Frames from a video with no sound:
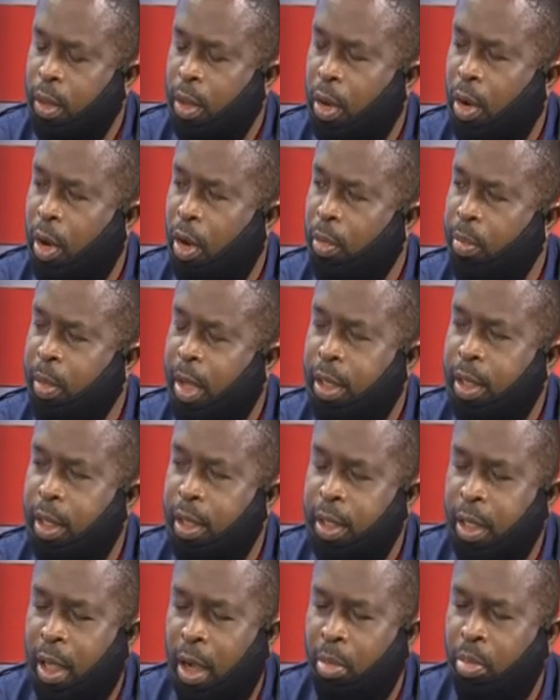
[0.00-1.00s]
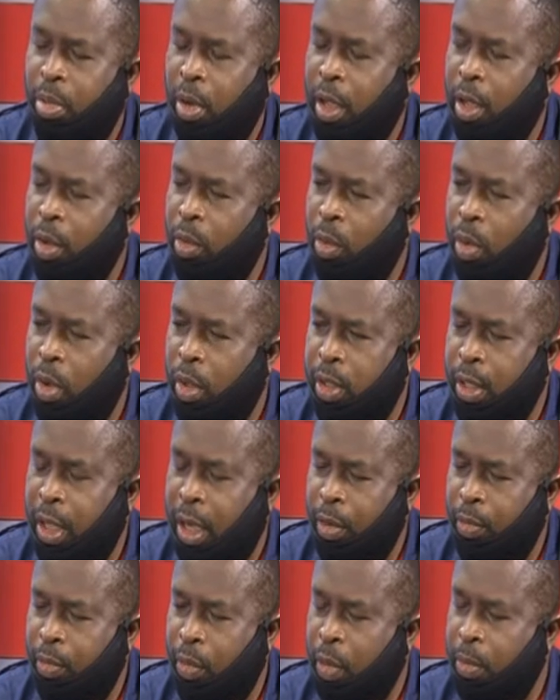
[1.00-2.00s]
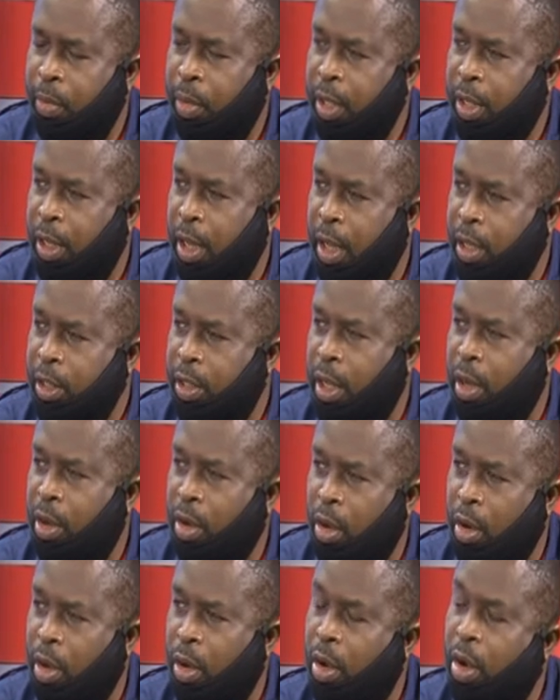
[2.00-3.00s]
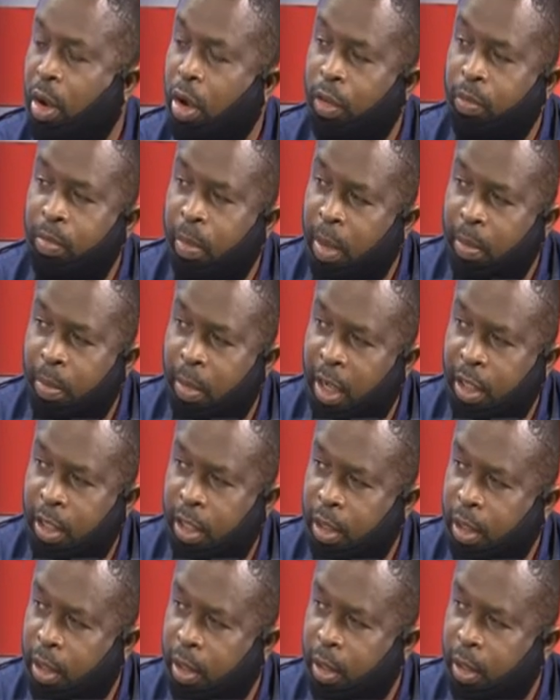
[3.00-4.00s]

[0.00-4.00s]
government is now playing what Afrobeat legend called government magic.